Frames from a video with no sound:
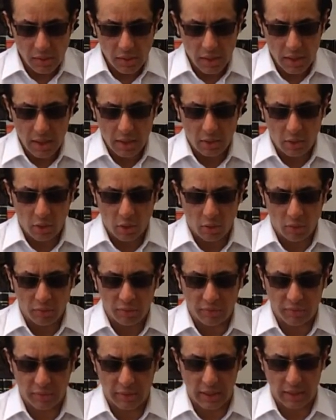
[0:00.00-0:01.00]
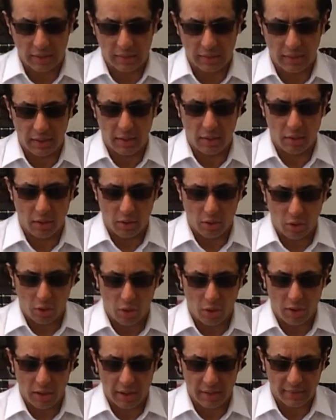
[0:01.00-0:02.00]
It holds that the
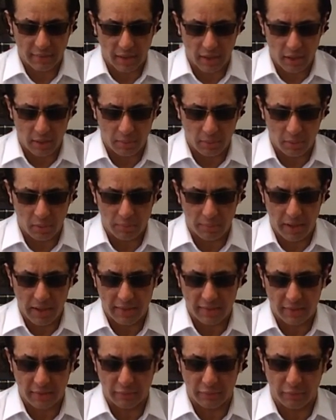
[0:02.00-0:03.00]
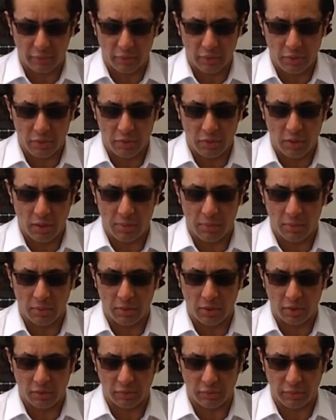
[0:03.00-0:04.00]
unassailable basis for union among
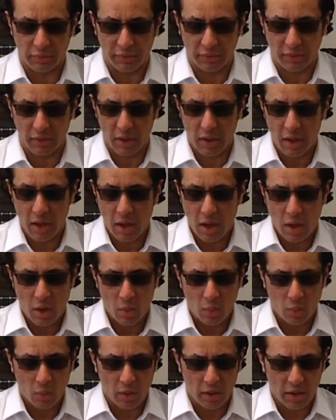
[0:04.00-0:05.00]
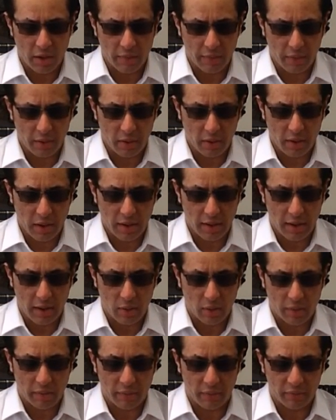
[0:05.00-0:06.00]
theosophists, wherever and
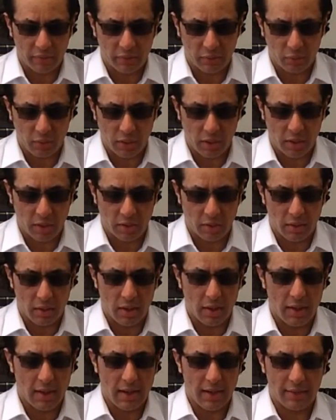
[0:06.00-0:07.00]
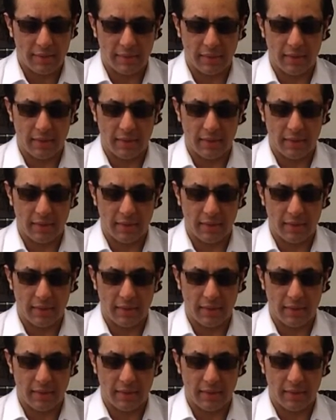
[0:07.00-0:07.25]
however situated, is